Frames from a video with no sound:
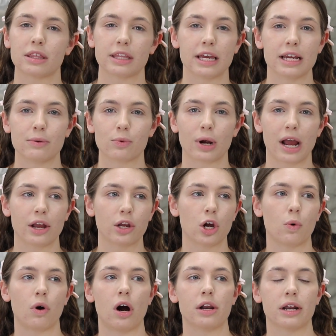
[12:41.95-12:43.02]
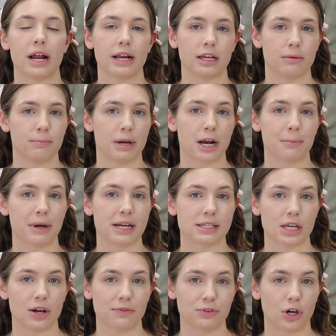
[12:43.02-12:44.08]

thing where I go on and I compare myself